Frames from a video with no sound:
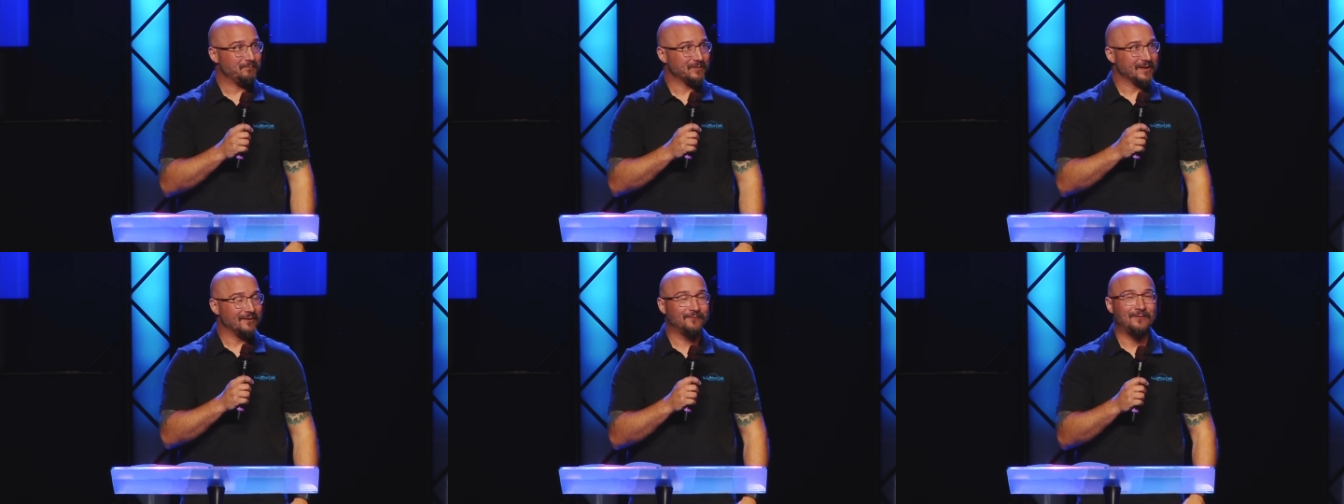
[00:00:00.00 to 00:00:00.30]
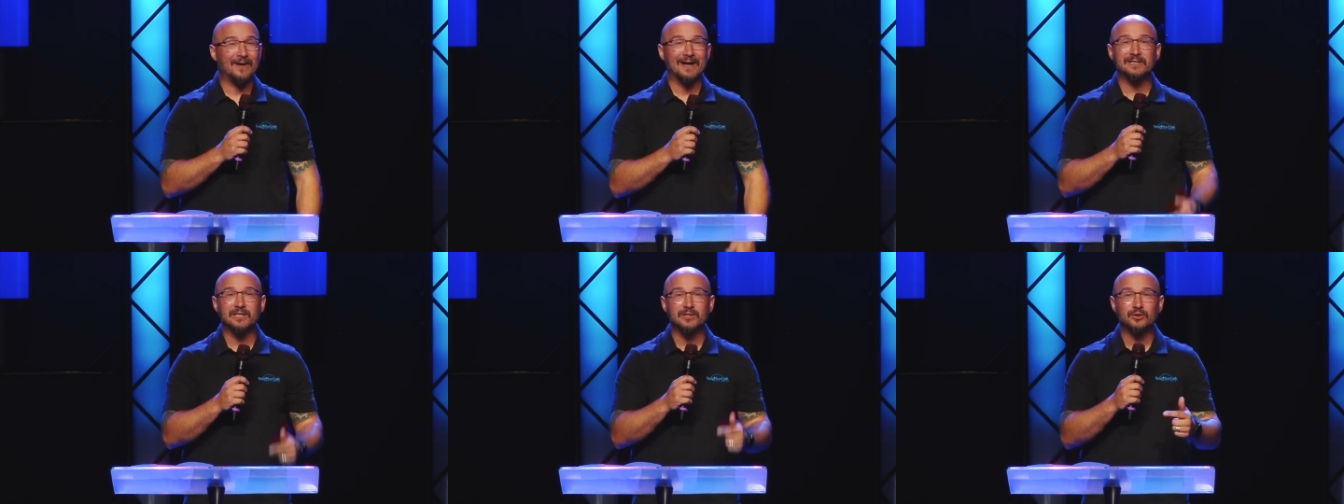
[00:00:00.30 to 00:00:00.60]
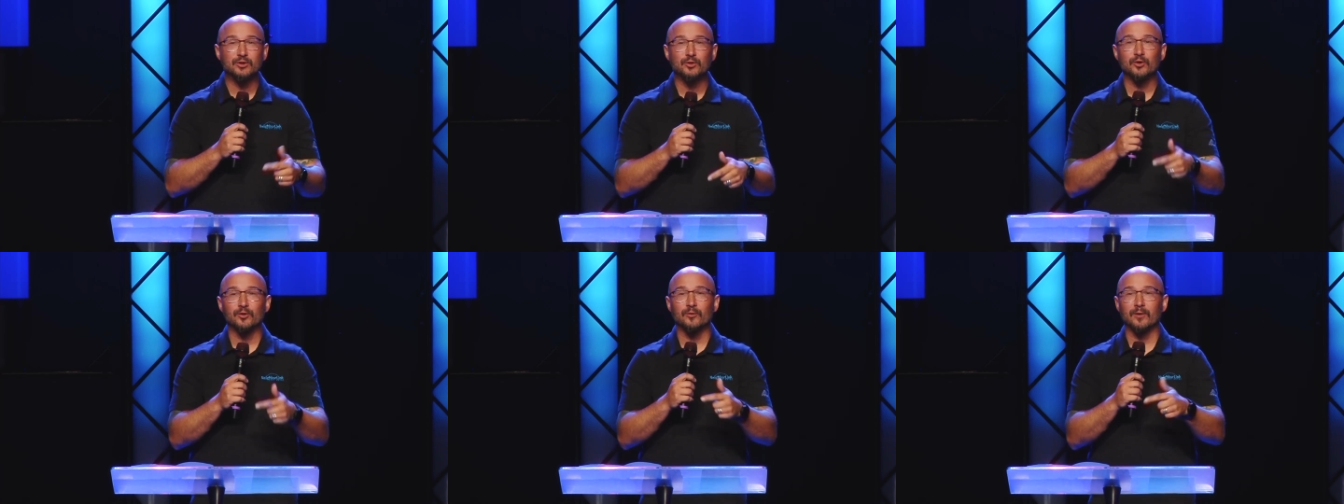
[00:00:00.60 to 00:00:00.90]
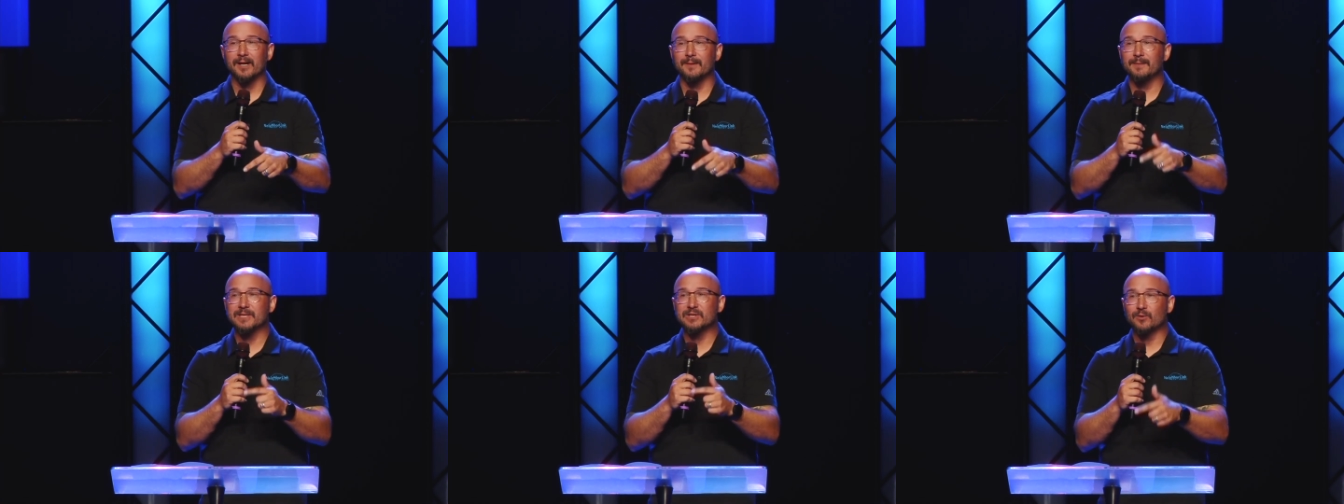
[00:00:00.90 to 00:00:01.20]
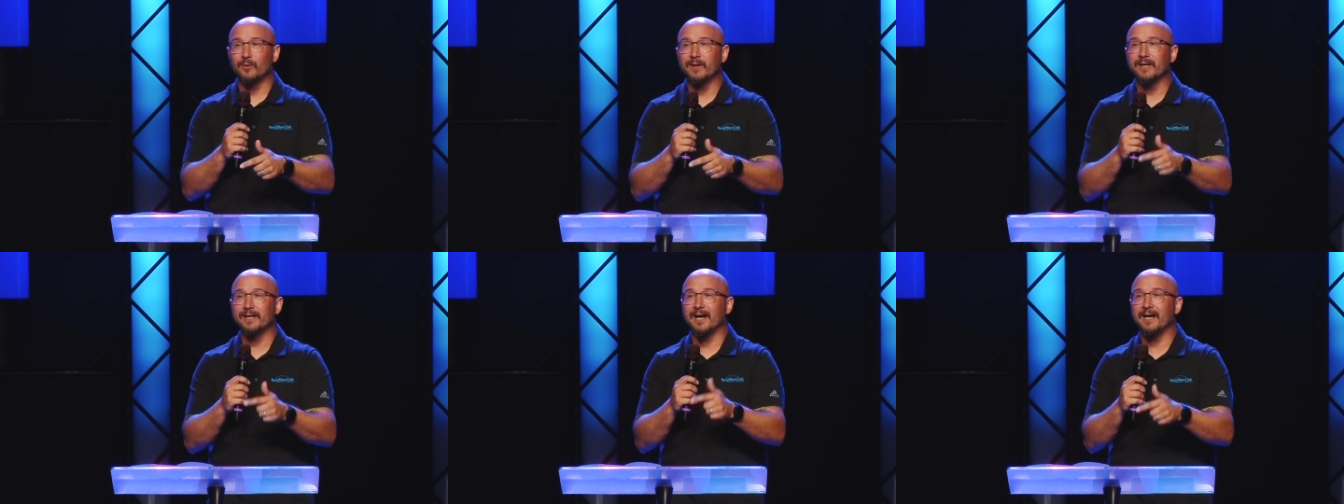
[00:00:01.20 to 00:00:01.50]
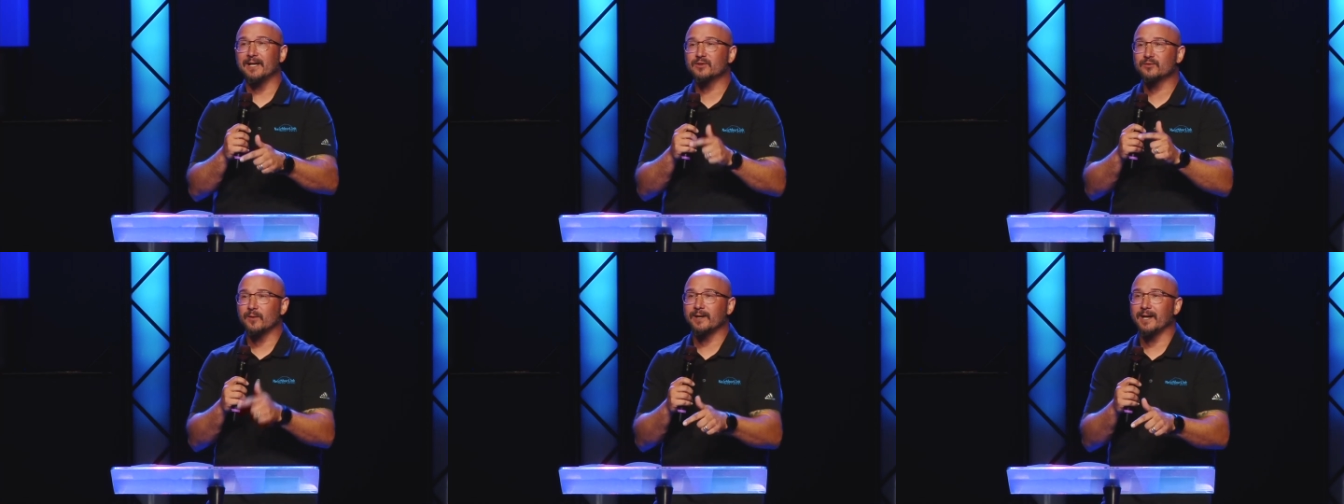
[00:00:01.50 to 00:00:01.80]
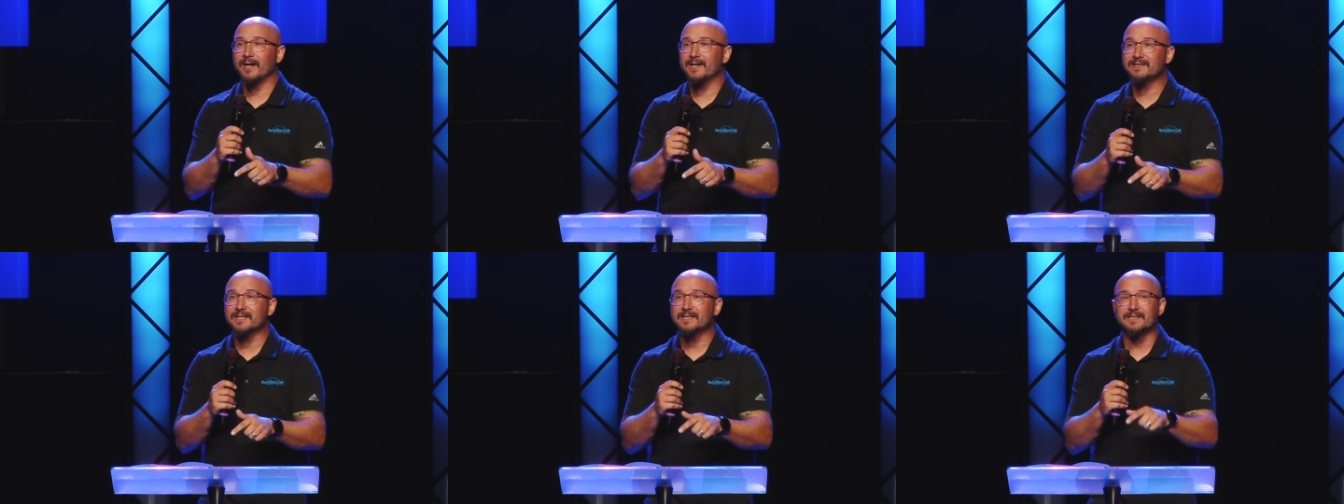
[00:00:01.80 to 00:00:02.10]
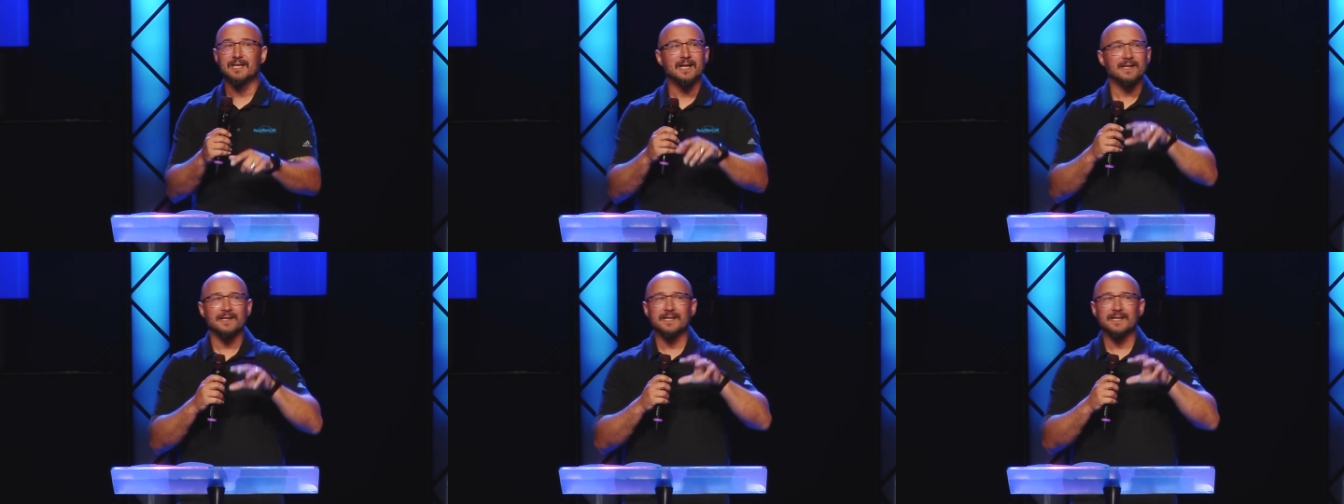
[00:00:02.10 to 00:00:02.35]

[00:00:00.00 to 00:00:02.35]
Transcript: In fact, in Deuteronomy 29 29 says,